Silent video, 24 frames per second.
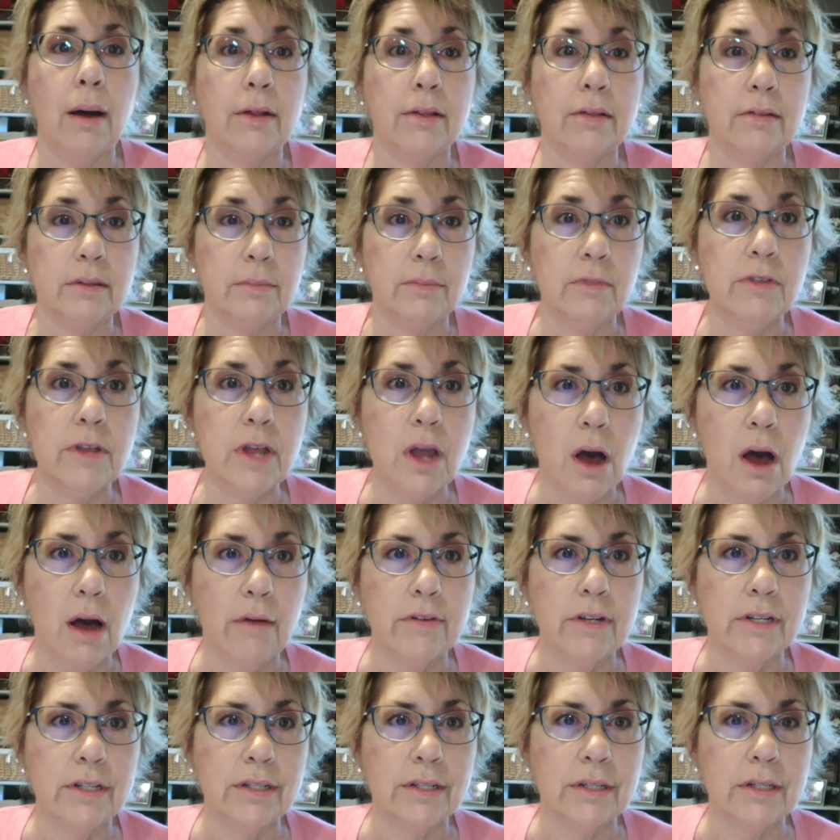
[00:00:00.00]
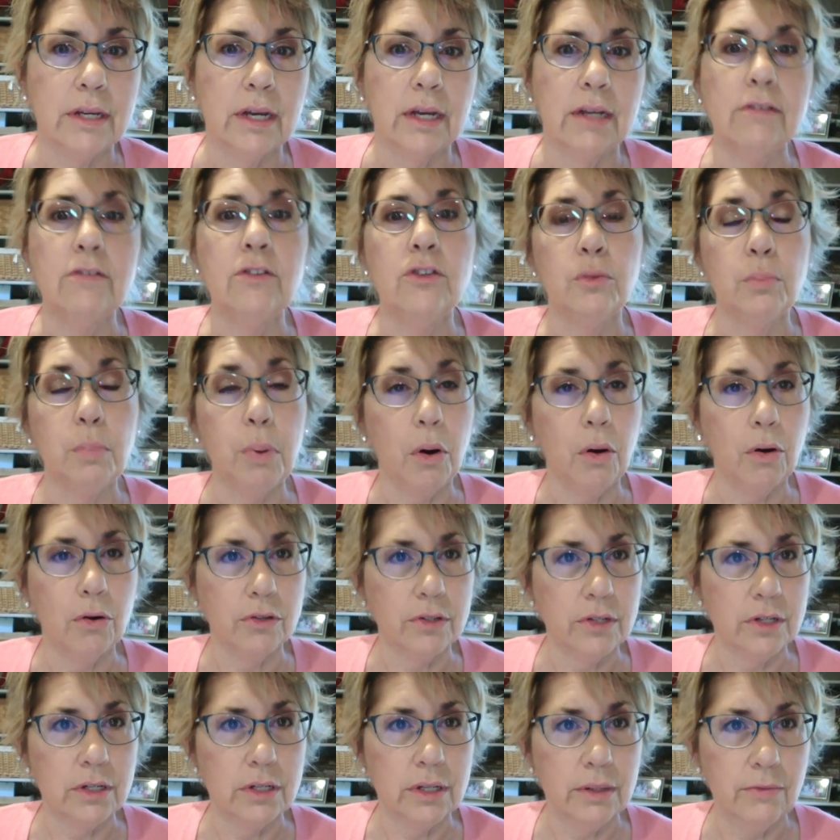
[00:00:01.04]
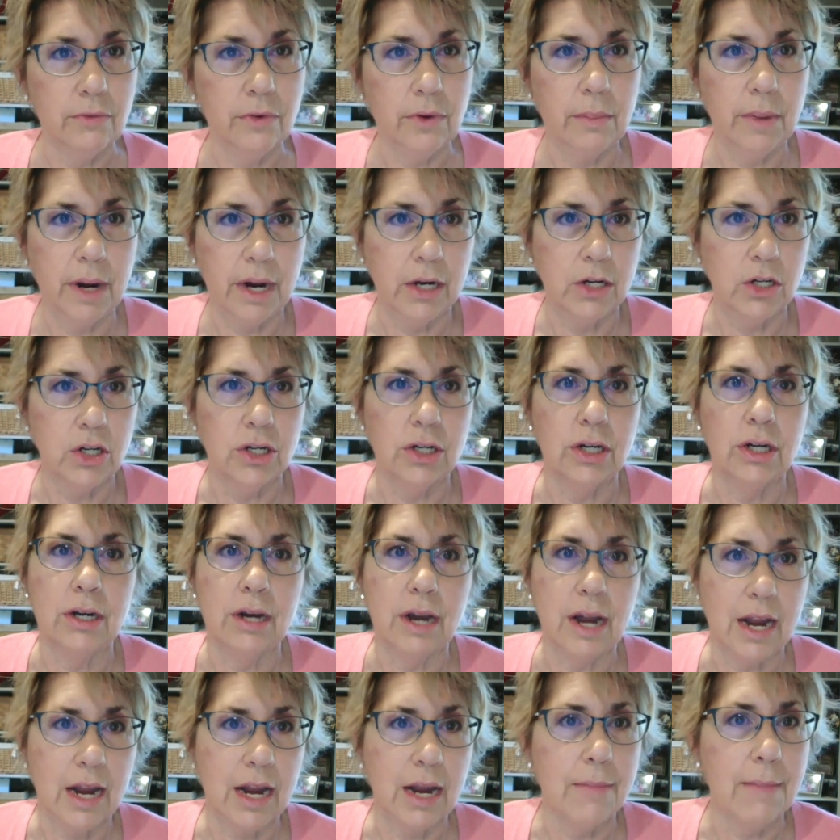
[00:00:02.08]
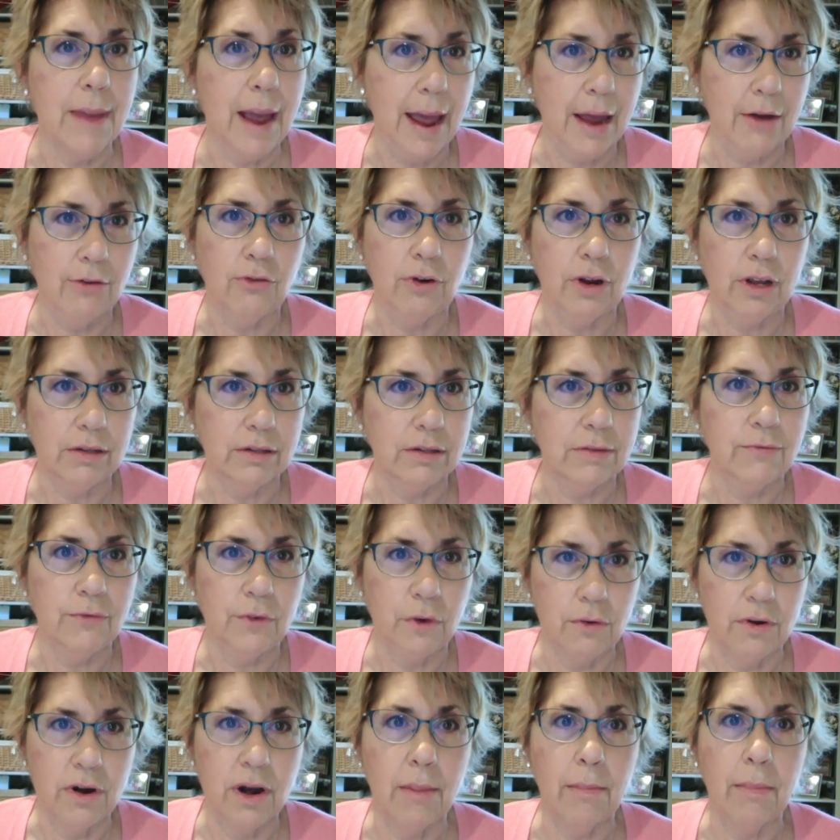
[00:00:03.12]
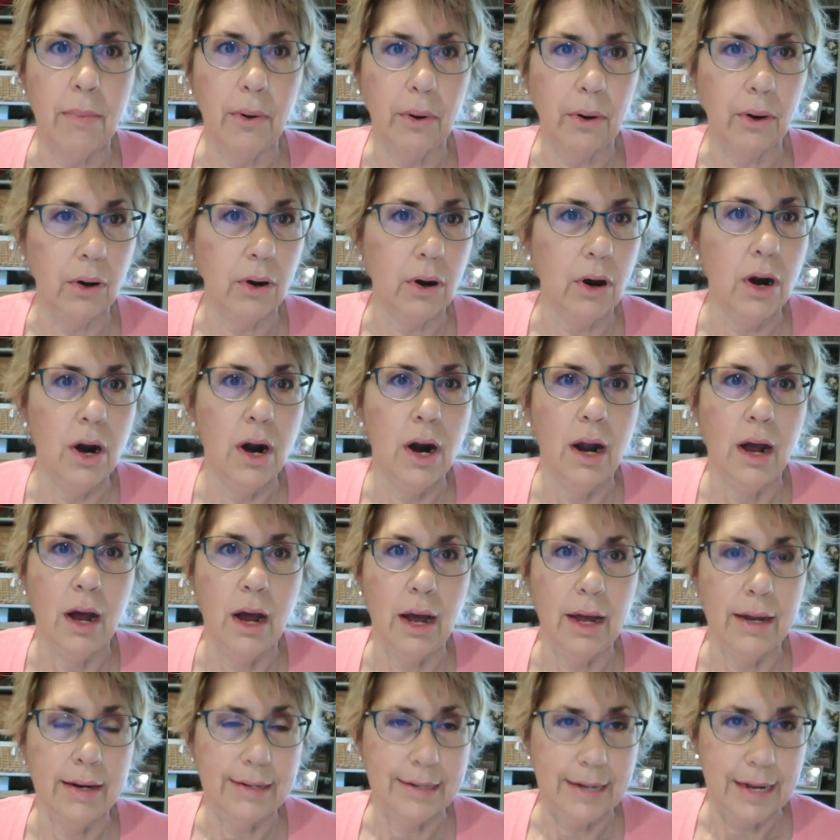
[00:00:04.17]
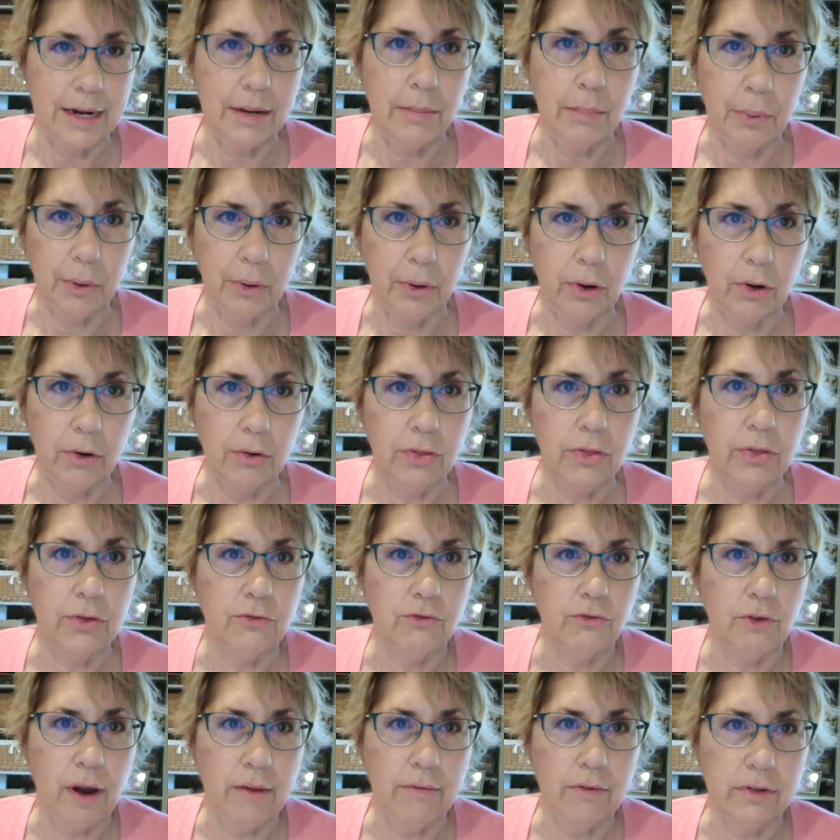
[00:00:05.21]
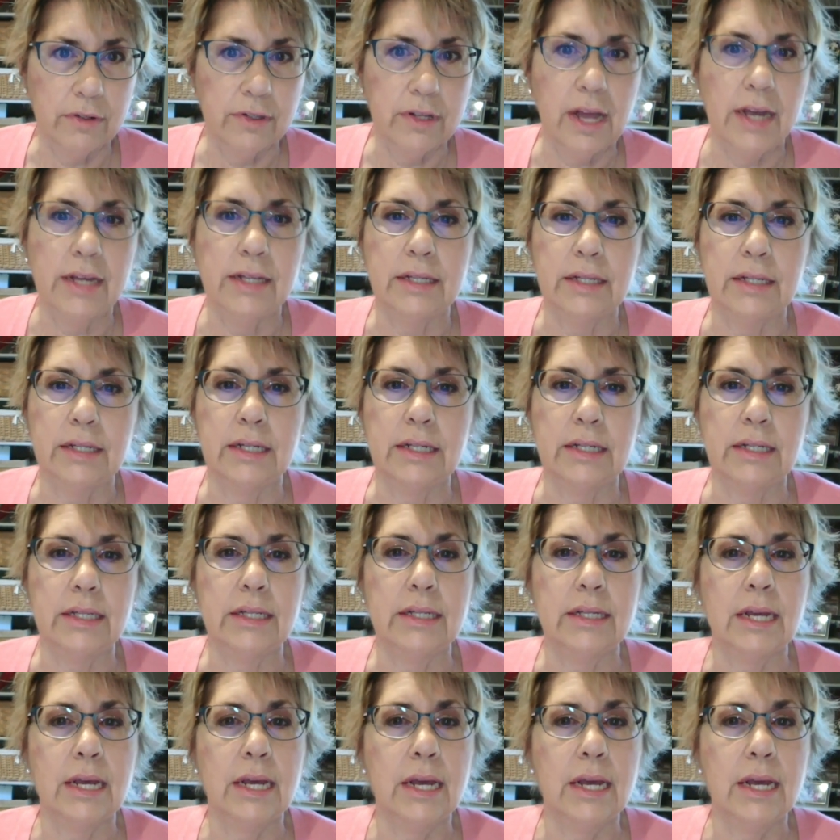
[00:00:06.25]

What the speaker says: Some of the obvious things: your personal information, name, address, phone number, date of birth, driver's license,